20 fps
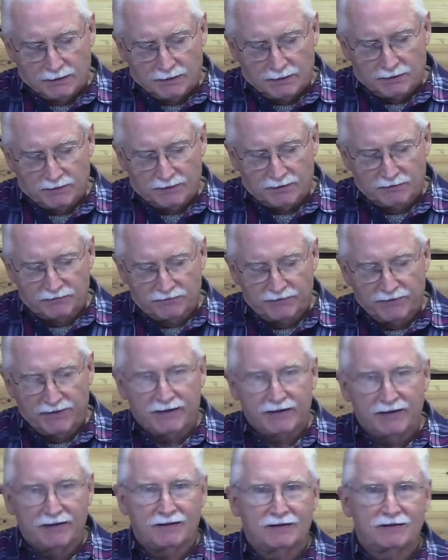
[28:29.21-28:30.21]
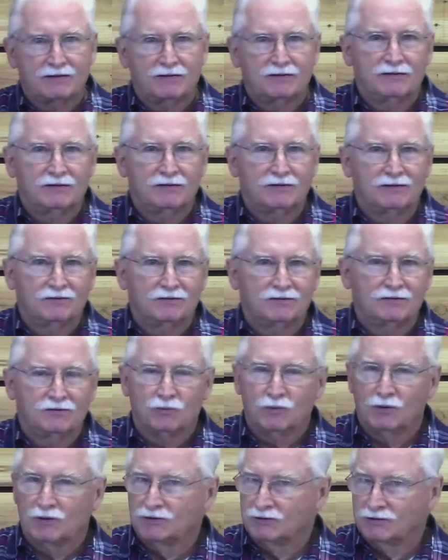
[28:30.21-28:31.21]
Their faith
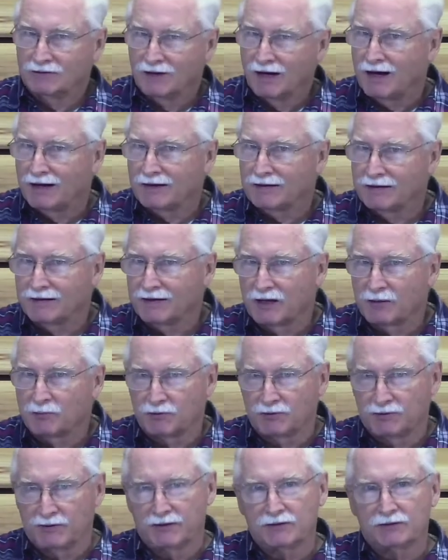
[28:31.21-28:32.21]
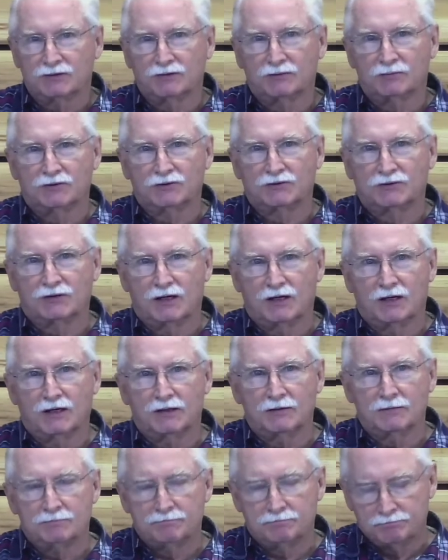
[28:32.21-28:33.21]
was not in a political Messiah,
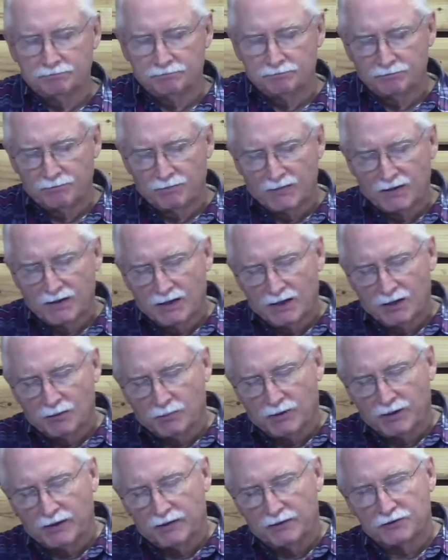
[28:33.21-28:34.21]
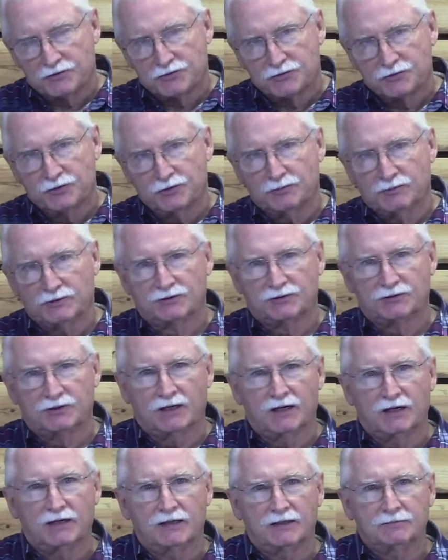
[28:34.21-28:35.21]
but in the true
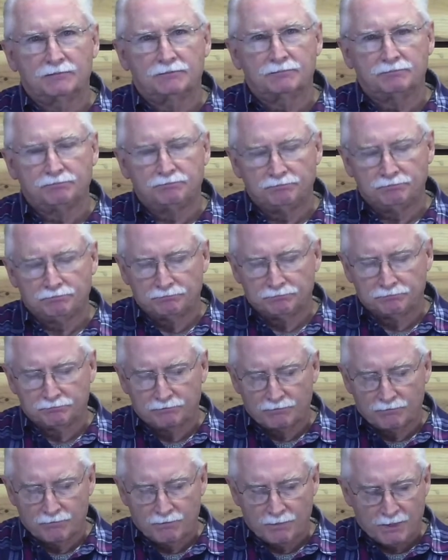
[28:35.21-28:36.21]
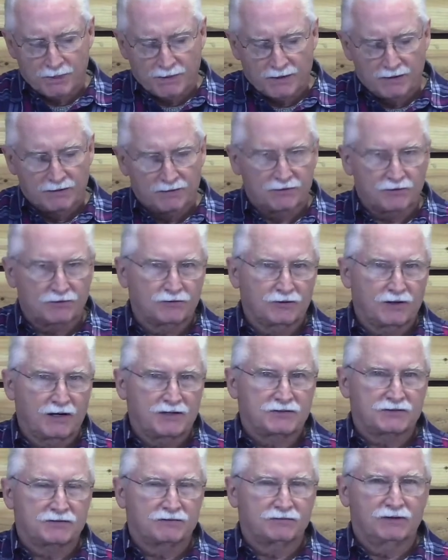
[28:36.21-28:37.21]
Messiah, the
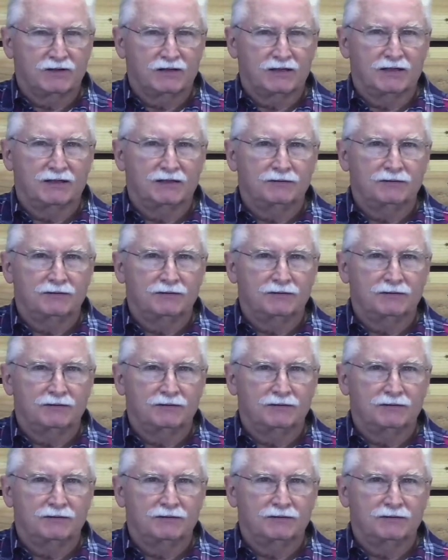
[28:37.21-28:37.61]
Christ of God.